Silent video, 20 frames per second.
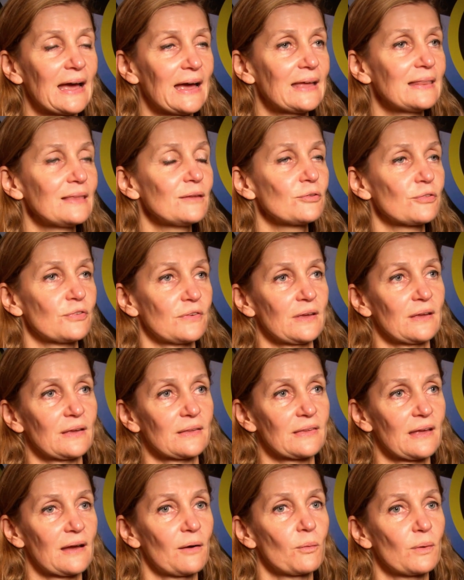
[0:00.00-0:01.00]

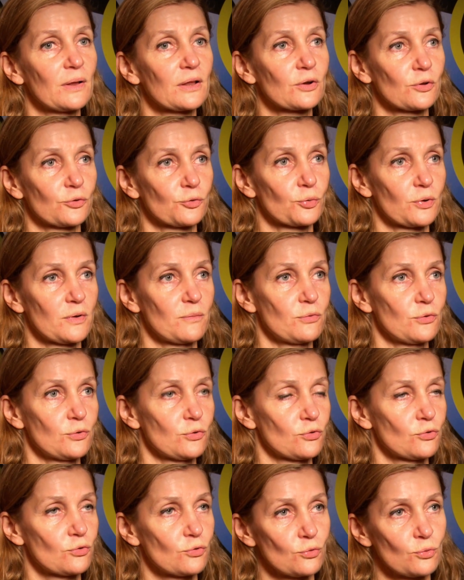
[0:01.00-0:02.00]
anything that will
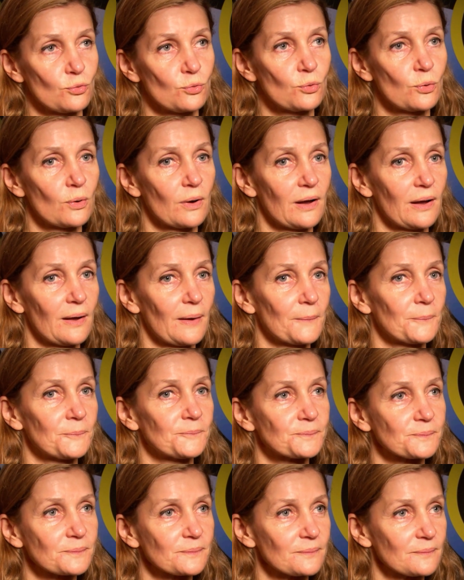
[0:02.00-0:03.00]
contribute to
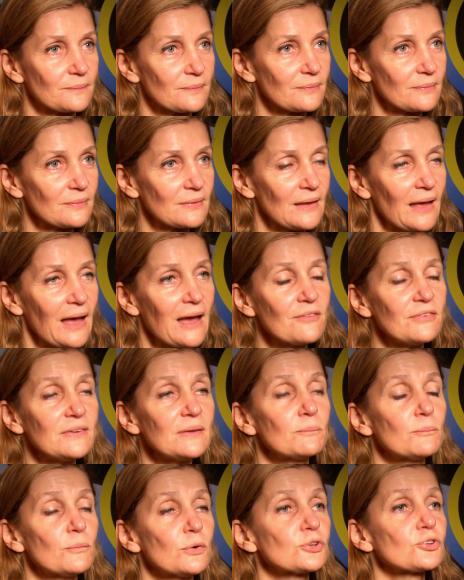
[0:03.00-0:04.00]

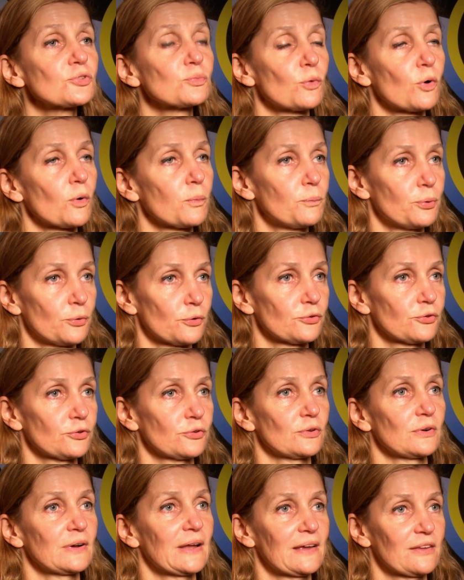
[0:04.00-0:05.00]
having much more
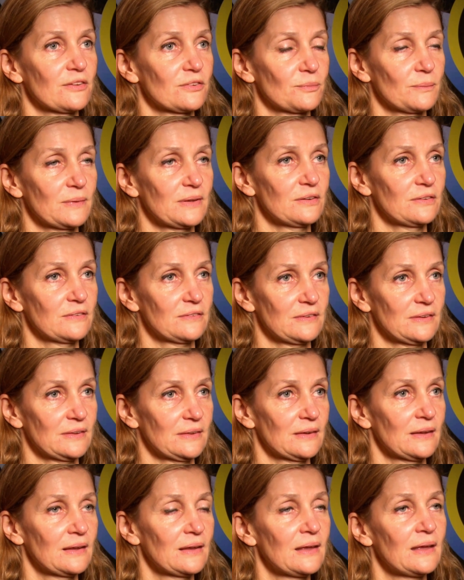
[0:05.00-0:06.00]
personalized
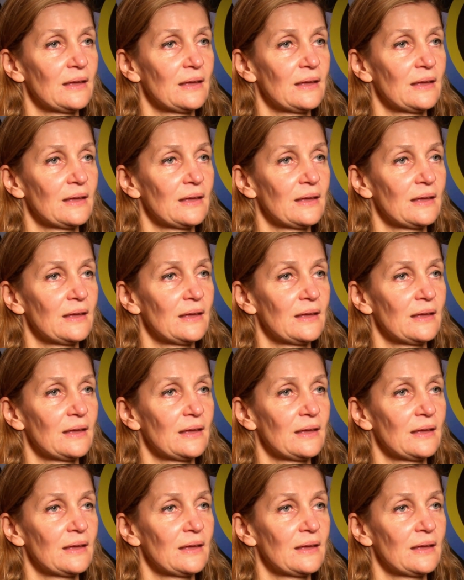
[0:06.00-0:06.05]
medicine,